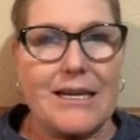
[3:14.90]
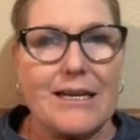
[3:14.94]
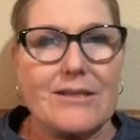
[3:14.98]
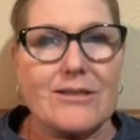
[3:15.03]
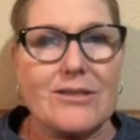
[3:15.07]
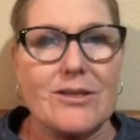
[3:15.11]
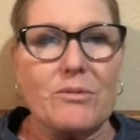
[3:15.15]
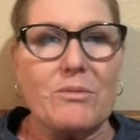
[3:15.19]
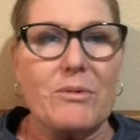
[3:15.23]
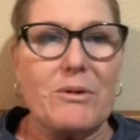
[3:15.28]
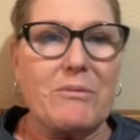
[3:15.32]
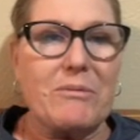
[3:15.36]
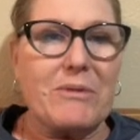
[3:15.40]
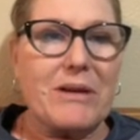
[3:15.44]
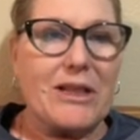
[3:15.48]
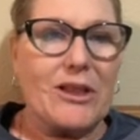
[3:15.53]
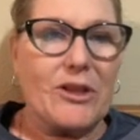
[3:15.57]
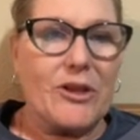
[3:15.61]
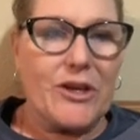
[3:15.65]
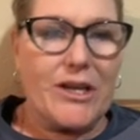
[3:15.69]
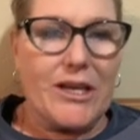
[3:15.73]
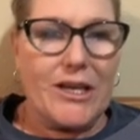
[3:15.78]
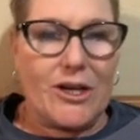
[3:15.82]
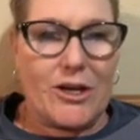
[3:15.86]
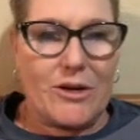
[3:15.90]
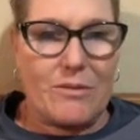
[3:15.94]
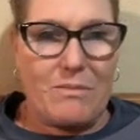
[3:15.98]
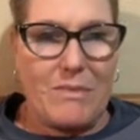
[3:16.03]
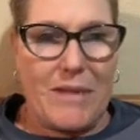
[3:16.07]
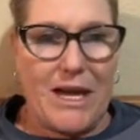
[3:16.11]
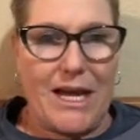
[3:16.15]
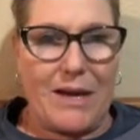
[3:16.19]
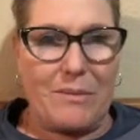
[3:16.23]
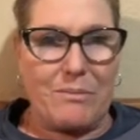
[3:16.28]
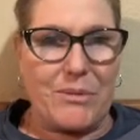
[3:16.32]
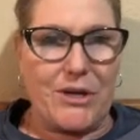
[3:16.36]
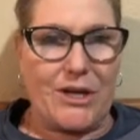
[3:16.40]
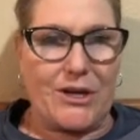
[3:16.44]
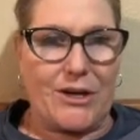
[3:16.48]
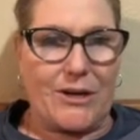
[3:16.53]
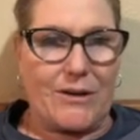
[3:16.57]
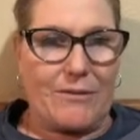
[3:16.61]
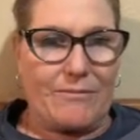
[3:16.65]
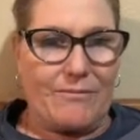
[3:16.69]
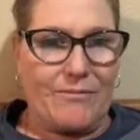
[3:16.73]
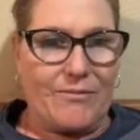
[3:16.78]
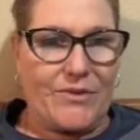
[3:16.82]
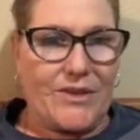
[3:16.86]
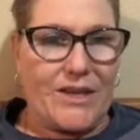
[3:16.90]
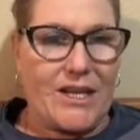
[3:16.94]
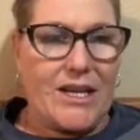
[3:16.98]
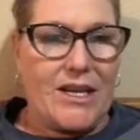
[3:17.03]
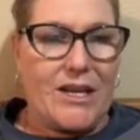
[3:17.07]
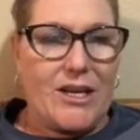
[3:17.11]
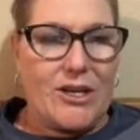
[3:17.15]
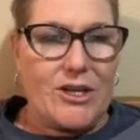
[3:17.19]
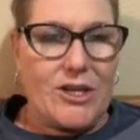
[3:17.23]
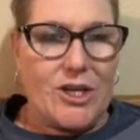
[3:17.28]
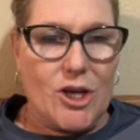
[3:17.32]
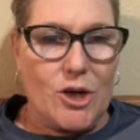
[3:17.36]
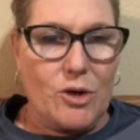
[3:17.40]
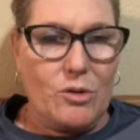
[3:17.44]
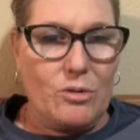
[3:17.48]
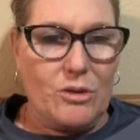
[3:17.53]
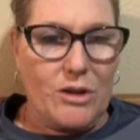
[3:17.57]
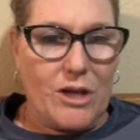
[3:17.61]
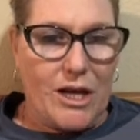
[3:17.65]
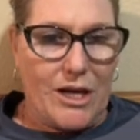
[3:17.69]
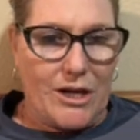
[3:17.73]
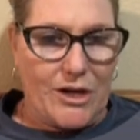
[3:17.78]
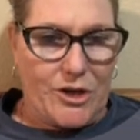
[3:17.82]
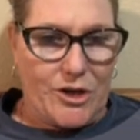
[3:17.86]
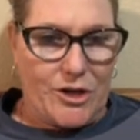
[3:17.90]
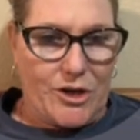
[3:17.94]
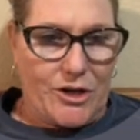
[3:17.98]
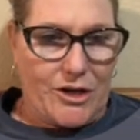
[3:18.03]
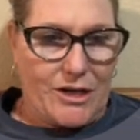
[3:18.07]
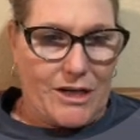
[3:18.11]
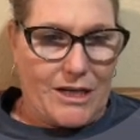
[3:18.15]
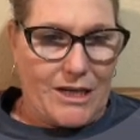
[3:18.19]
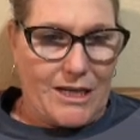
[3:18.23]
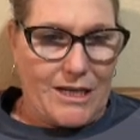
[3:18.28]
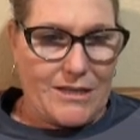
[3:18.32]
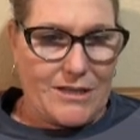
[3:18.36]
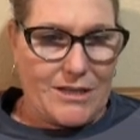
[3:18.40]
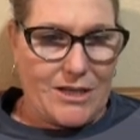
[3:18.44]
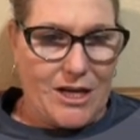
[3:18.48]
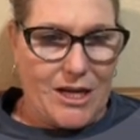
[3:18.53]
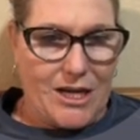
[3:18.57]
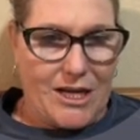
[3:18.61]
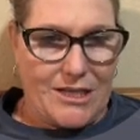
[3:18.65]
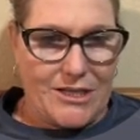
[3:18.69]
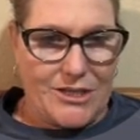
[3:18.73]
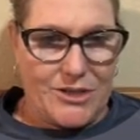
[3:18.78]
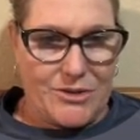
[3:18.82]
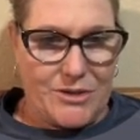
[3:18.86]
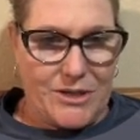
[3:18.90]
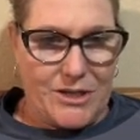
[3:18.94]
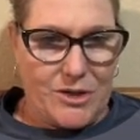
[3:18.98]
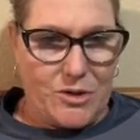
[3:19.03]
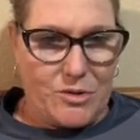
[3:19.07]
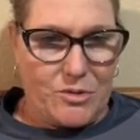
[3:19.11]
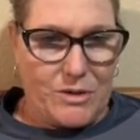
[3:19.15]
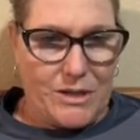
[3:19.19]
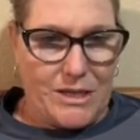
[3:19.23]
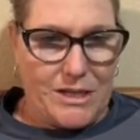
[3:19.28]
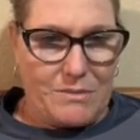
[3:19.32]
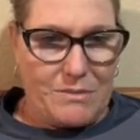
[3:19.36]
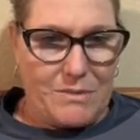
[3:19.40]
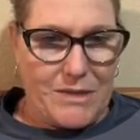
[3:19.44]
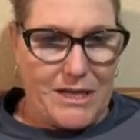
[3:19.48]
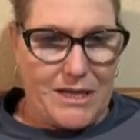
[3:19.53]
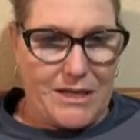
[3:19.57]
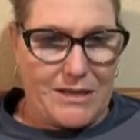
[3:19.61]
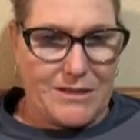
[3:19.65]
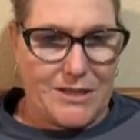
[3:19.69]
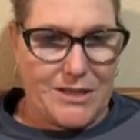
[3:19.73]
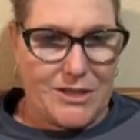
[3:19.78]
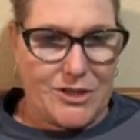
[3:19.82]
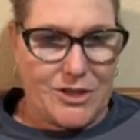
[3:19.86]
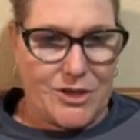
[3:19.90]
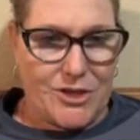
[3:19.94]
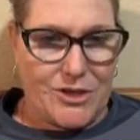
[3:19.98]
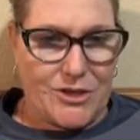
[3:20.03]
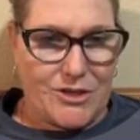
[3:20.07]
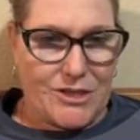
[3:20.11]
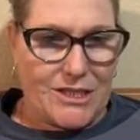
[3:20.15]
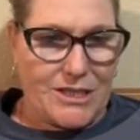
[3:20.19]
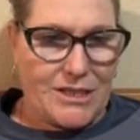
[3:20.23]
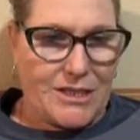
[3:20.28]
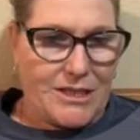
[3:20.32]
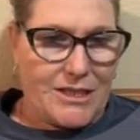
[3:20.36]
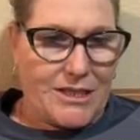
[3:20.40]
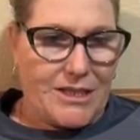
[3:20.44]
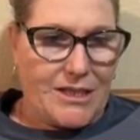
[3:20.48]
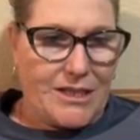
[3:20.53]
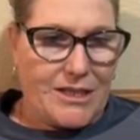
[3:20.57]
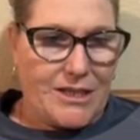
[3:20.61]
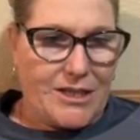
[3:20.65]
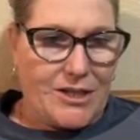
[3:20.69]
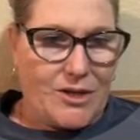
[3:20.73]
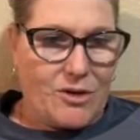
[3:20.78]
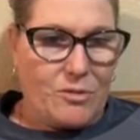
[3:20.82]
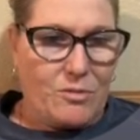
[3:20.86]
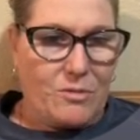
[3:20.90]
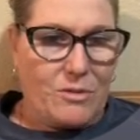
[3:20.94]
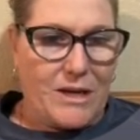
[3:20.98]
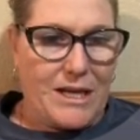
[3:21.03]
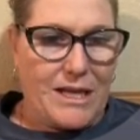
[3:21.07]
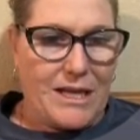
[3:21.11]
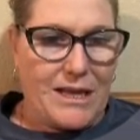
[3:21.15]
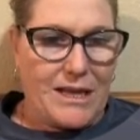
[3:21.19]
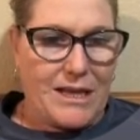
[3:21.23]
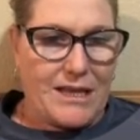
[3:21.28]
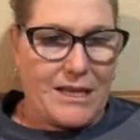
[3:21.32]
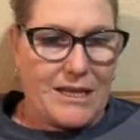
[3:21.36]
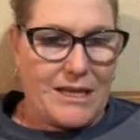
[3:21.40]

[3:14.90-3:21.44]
So when we look at our map here, no longer is Austria going to be concerned with